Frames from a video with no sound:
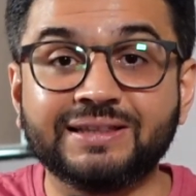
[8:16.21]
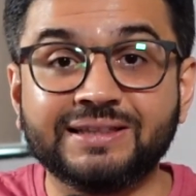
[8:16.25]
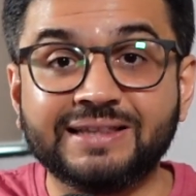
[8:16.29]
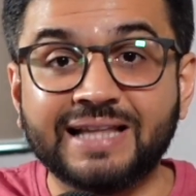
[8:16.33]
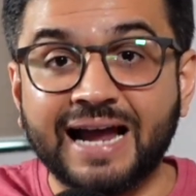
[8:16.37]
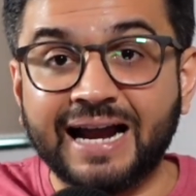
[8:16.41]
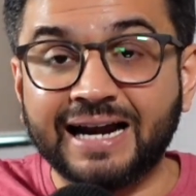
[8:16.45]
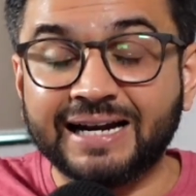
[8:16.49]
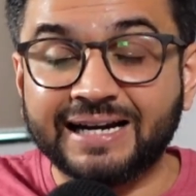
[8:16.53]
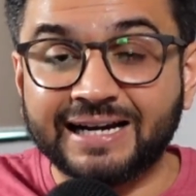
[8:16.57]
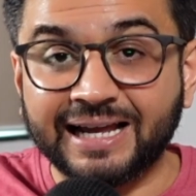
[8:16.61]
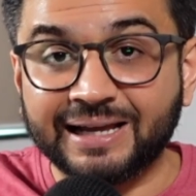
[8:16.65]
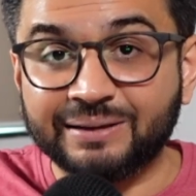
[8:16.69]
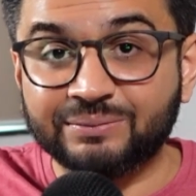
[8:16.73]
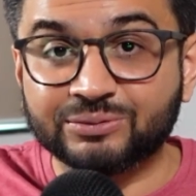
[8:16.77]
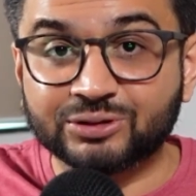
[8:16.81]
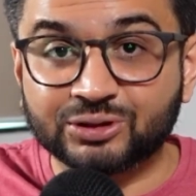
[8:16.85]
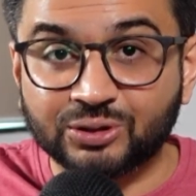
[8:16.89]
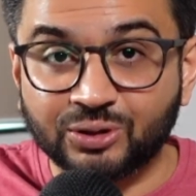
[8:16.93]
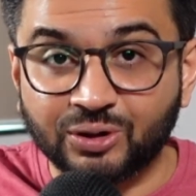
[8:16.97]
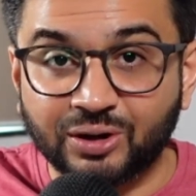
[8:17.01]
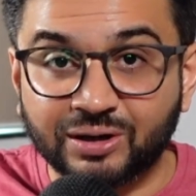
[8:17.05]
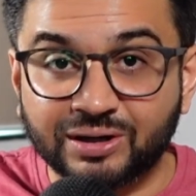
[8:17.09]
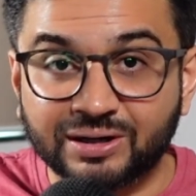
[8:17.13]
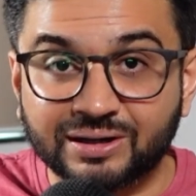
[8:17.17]
that time
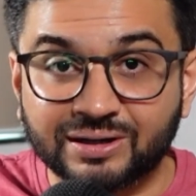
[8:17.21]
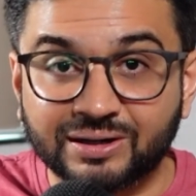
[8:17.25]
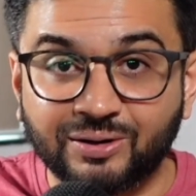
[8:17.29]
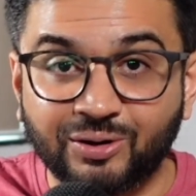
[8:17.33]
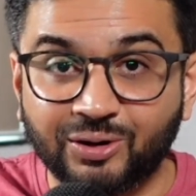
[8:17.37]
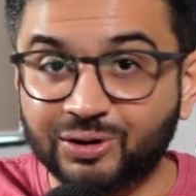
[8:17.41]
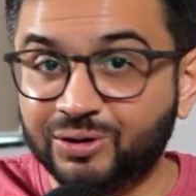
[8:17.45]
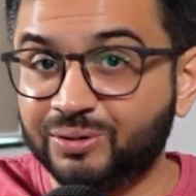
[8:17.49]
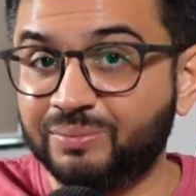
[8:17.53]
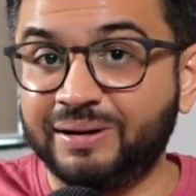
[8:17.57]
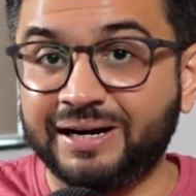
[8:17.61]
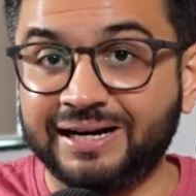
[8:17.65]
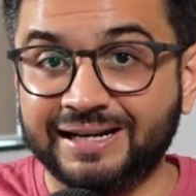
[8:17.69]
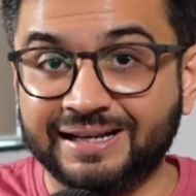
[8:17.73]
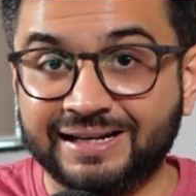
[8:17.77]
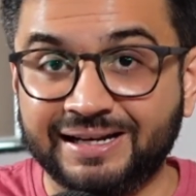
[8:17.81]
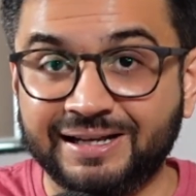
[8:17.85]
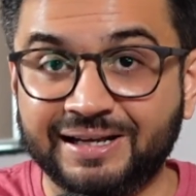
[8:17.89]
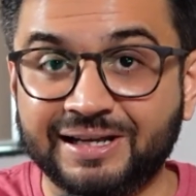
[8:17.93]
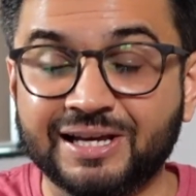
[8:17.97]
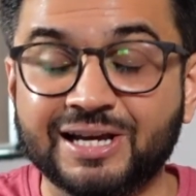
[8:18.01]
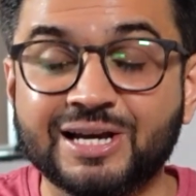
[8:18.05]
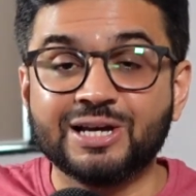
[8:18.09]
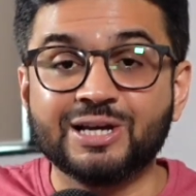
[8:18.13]
slot automatically.